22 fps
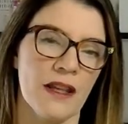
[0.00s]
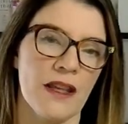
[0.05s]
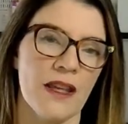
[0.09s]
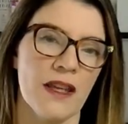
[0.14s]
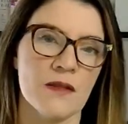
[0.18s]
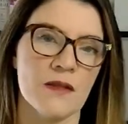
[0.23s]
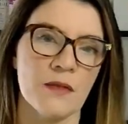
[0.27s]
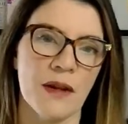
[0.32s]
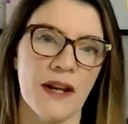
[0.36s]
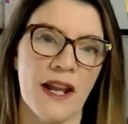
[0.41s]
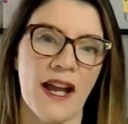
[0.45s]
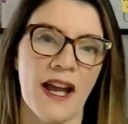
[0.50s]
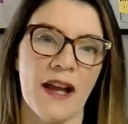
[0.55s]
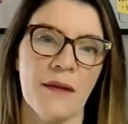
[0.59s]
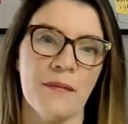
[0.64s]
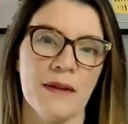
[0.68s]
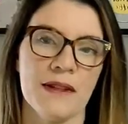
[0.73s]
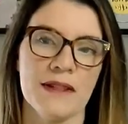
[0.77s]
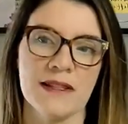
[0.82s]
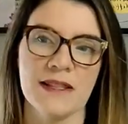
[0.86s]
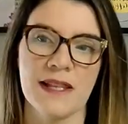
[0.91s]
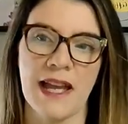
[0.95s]
It's what
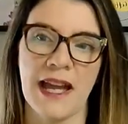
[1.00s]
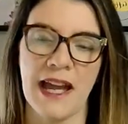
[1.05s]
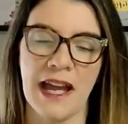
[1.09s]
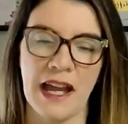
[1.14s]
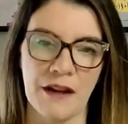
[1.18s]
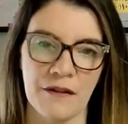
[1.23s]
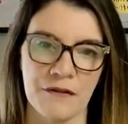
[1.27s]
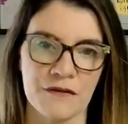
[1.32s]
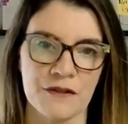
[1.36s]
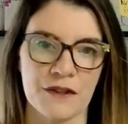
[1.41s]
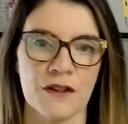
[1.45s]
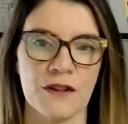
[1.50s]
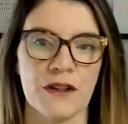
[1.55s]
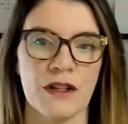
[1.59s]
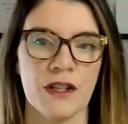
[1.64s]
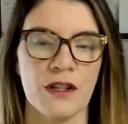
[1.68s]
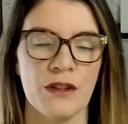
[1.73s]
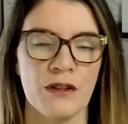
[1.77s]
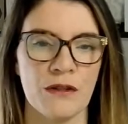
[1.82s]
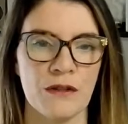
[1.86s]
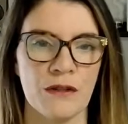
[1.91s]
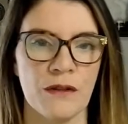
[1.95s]
happens after
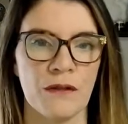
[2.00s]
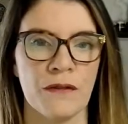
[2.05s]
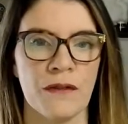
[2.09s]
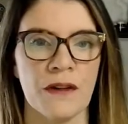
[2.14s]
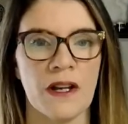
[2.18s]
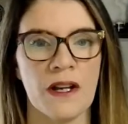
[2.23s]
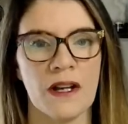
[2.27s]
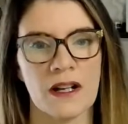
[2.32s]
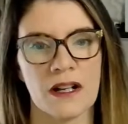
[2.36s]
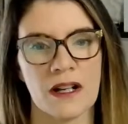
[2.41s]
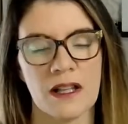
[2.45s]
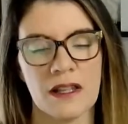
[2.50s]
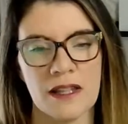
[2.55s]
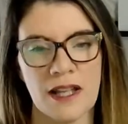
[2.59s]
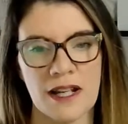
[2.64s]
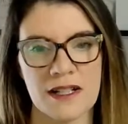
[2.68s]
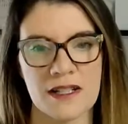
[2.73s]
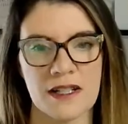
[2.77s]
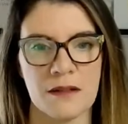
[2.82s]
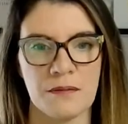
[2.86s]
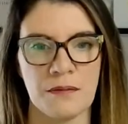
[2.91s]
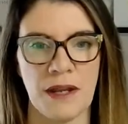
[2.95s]
you've
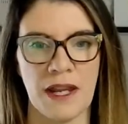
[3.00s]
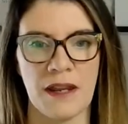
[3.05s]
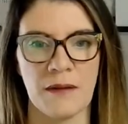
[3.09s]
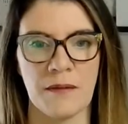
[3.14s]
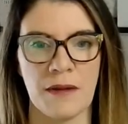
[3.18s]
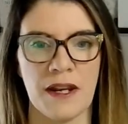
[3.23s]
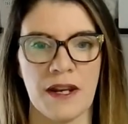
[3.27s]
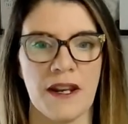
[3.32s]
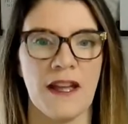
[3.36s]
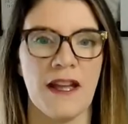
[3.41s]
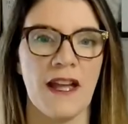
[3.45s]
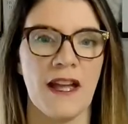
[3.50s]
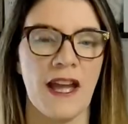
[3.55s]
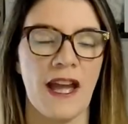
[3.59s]
collected payment,